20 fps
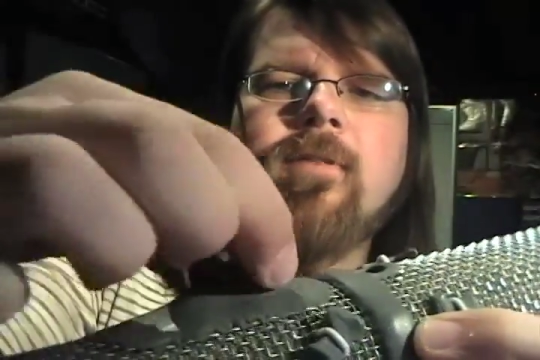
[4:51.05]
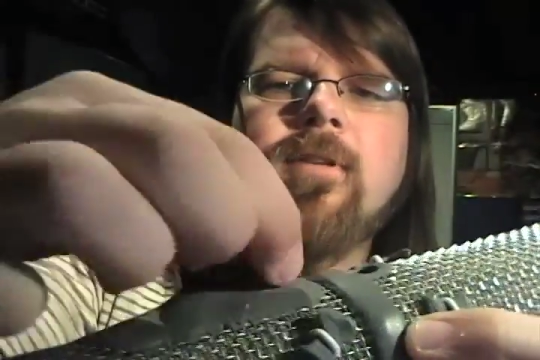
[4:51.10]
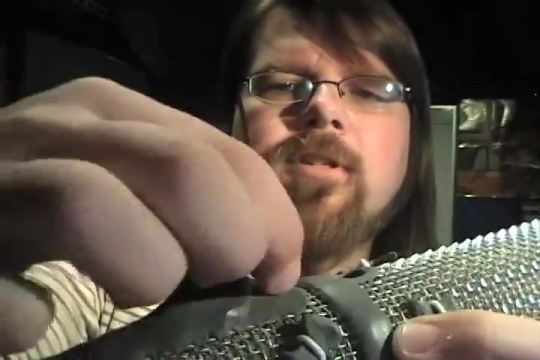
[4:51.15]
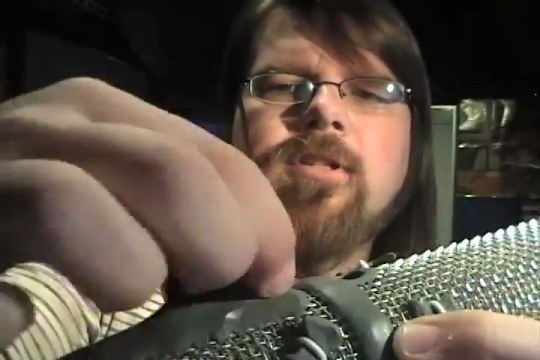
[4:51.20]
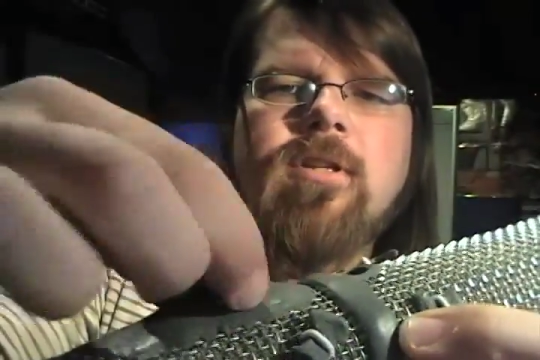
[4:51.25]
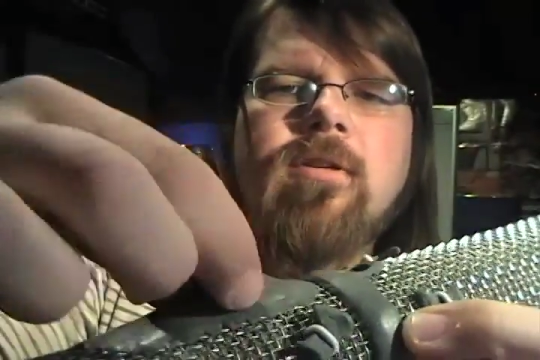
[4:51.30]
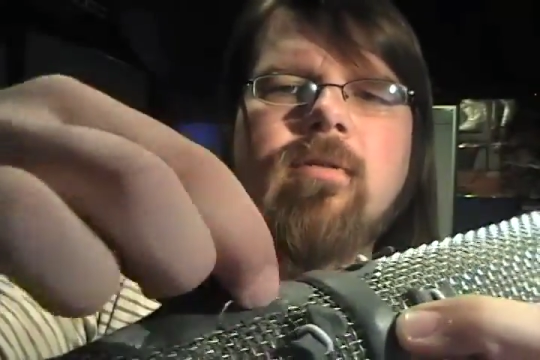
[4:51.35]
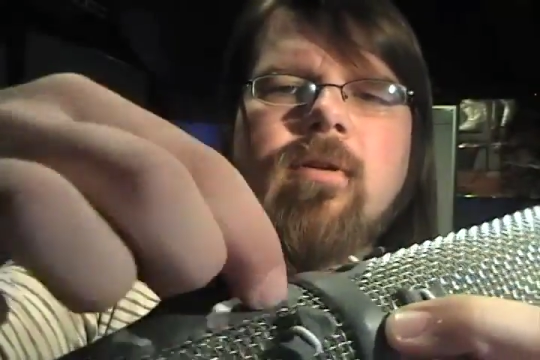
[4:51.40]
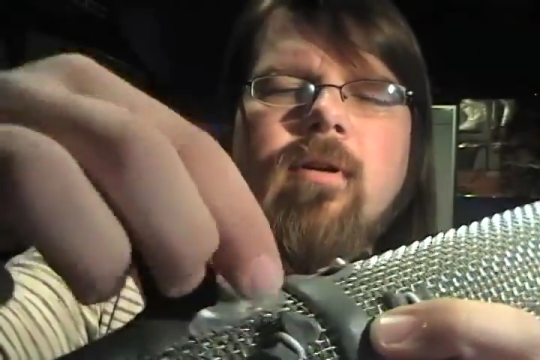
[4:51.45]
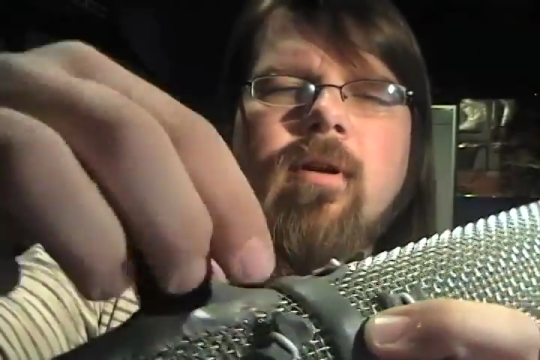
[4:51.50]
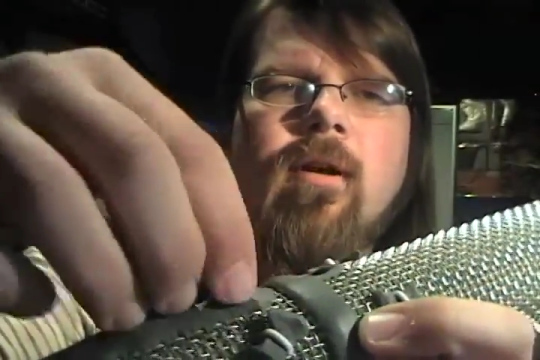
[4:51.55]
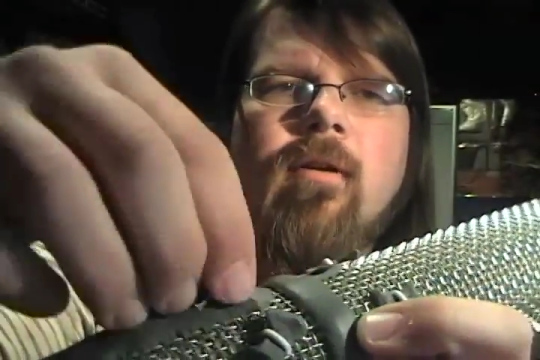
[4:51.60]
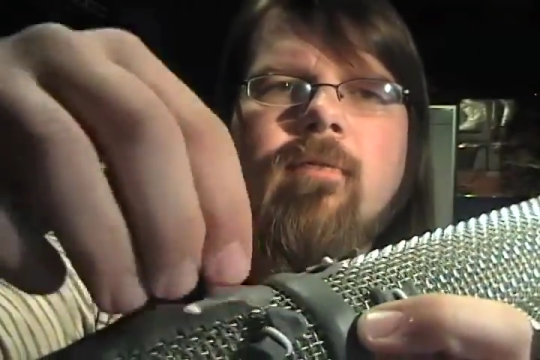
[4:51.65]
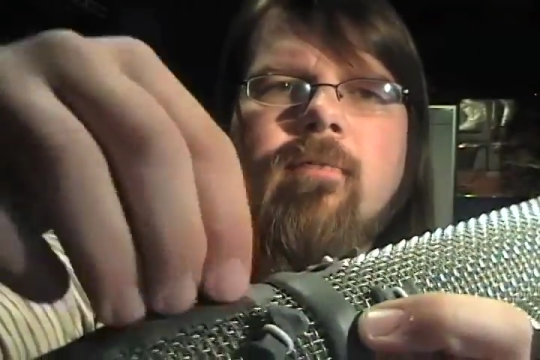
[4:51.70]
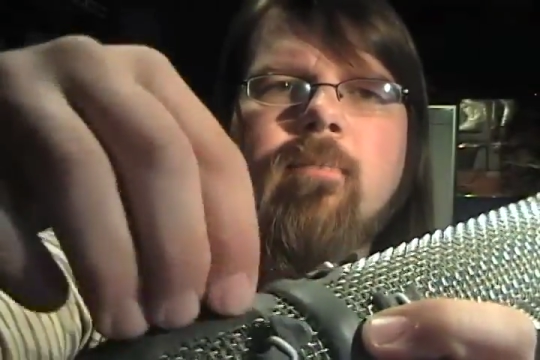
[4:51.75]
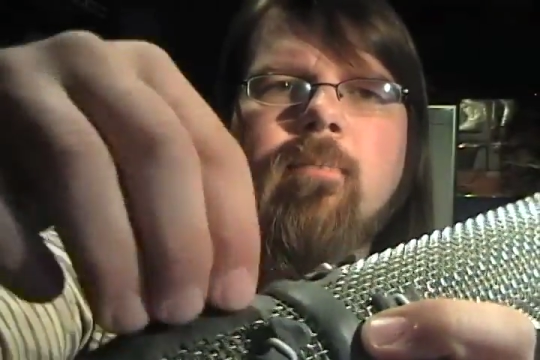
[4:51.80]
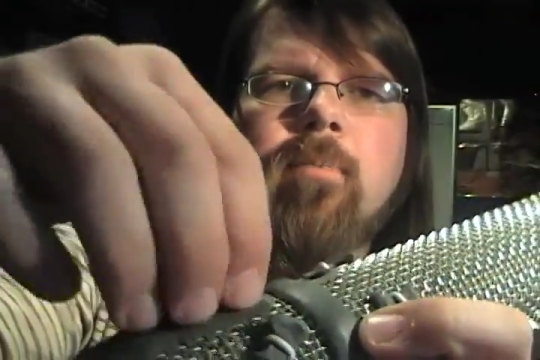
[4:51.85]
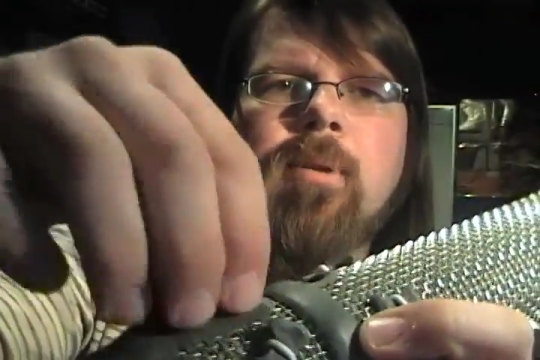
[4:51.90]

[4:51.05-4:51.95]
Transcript: a